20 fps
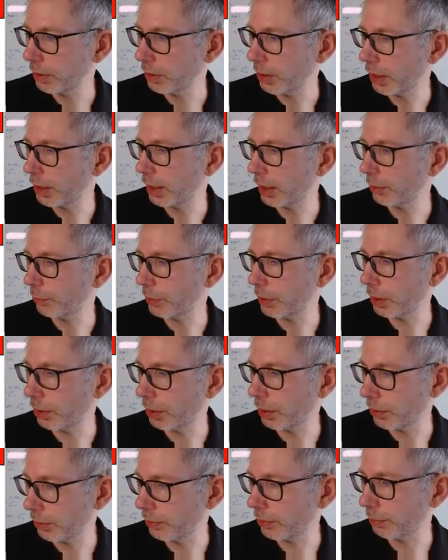and then
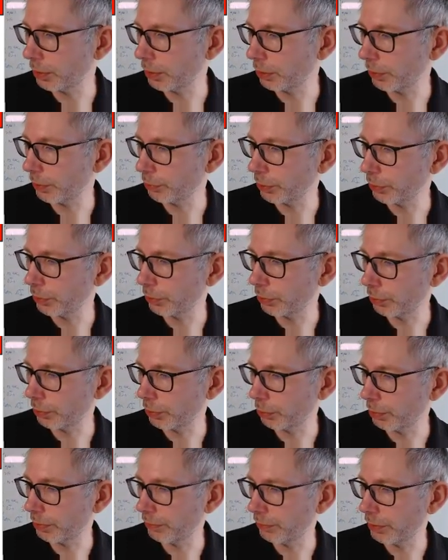we're, similar to what we did to
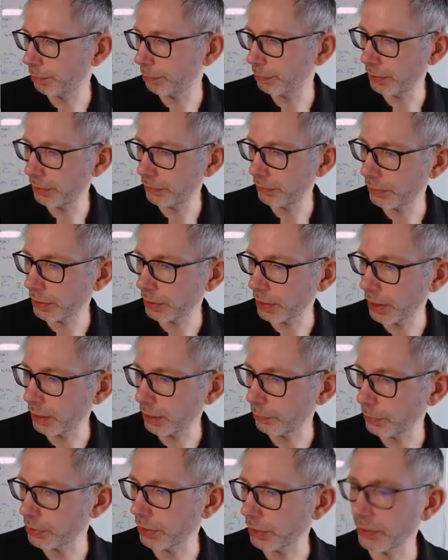the previous slide,
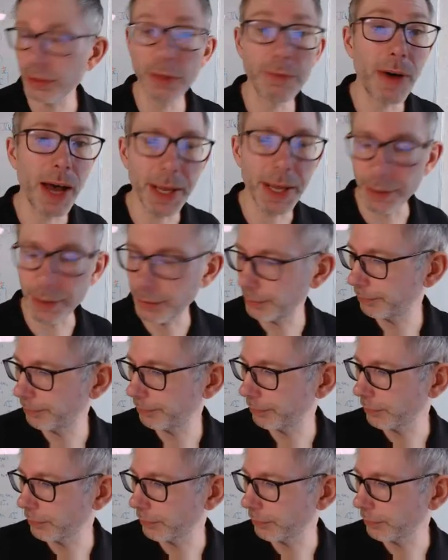we just divide it.